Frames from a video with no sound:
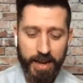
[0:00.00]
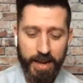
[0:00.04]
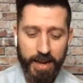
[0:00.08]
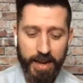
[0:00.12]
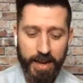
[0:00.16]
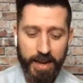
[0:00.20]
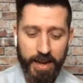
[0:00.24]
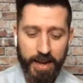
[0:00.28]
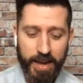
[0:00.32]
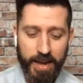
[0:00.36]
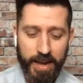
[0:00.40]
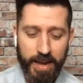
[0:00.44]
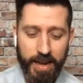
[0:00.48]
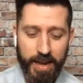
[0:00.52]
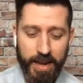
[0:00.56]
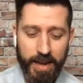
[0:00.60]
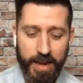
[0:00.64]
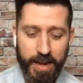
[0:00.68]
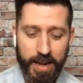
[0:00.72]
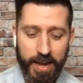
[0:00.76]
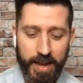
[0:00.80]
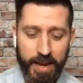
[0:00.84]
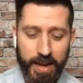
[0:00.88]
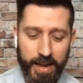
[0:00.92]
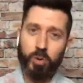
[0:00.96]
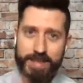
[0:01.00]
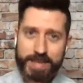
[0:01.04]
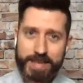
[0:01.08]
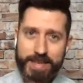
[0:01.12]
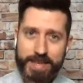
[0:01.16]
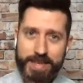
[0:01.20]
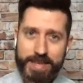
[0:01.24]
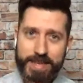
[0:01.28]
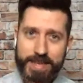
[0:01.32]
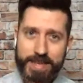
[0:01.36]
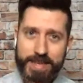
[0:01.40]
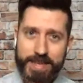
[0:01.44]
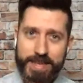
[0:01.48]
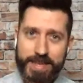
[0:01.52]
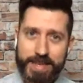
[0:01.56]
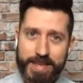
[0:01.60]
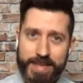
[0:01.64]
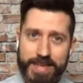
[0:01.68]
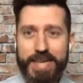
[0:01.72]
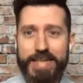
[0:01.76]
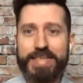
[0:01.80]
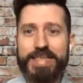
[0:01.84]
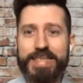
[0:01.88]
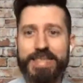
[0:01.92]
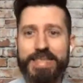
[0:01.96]
And if you were in
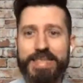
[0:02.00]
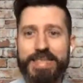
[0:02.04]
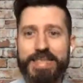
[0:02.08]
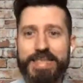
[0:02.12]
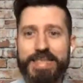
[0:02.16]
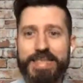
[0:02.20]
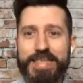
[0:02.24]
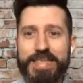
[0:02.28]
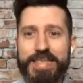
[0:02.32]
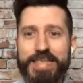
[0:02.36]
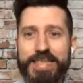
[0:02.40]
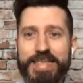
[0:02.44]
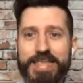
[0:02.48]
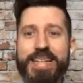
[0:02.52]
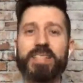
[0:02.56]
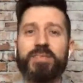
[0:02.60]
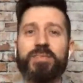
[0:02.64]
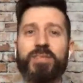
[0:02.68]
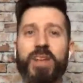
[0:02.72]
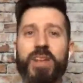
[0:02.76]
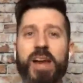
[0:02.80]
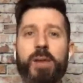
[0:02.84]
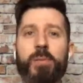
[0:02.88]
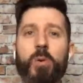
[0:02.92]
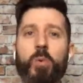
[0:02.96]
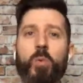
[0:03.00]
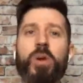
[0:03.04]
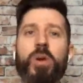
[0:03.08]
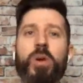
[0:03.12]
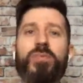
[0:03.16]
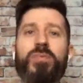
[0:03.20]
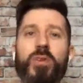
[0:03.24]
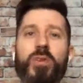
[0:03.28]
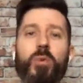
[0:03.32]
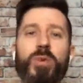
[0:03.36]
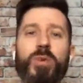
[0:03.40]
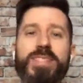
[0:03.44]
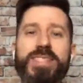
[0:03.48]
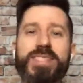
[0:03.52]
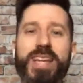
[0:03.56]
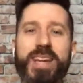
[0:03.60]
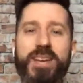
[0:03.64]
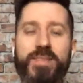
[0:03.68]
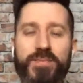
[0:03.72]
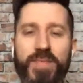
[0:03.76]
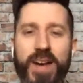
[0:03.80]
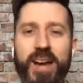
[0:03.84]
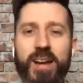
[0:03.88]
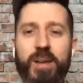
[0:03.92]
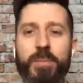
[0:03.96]
this place, in this environment, what
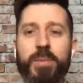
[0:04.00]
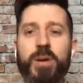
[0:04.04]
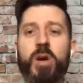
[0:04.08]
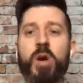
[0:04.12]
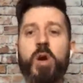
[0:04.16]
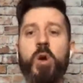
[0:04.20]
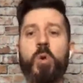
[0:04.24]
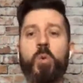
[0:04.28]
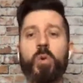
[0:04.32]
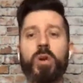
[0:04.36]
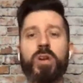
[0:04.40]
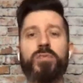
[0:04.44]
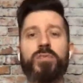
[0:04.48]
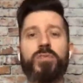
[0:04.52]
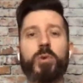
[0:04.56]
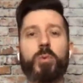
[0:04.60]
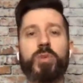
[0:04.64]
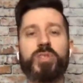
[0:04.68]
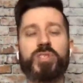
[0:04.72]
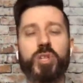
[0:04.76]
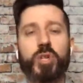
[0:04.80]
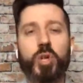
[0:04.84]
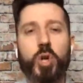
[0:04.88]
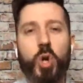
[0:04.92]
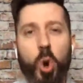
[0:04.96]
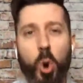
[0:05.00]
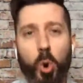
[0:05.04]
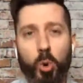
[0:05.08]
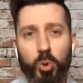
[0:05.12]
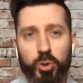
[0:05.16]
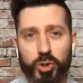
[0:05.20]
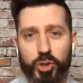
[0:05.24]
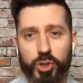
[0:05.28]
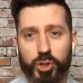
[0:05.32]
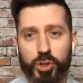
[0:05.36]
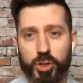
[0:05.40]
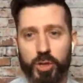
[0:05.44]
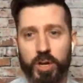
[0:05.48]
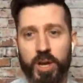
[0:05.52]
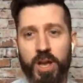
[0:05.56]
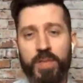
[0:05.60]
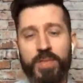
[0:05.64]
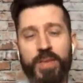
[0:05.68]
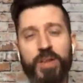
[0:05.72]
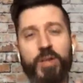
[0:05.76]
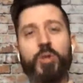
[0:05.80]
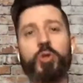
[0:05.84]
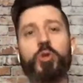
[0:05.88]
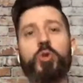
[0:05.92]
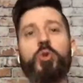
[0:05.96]
if there was an environment, what if there was a
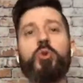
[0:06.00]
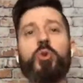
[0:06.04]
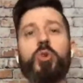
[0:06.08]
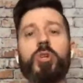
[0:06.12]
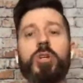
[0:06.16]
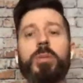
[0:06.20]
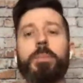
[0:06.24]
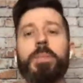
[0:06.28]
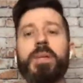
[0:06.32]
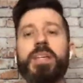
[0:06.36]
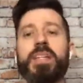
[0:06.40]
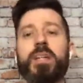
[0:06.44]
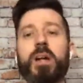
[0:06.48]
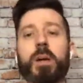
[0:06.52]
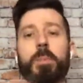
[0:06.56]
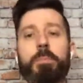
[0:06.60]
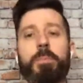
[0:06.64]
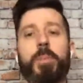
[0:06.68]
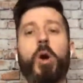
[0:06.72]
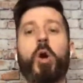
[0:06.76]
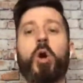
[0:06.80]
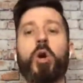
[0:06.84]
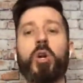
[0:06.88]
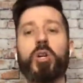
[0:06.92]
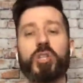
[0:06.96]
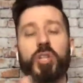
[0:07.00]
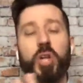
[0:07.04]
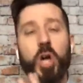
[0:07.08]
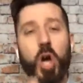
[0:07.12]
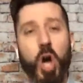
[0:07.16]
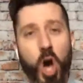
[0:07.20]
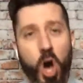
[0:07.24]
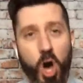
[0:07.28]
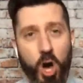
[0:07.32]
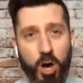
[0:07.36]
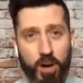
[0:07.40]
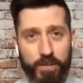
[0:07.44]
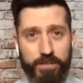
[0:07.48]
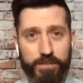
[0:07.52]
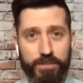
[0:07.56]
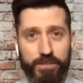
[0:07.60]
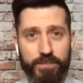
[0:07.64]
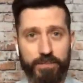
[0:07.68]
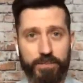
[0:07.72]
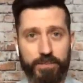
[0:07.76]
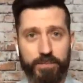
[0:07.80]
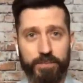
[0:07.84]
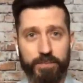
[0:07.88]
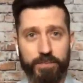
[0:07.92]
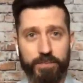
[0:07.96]
culture that you could be a part of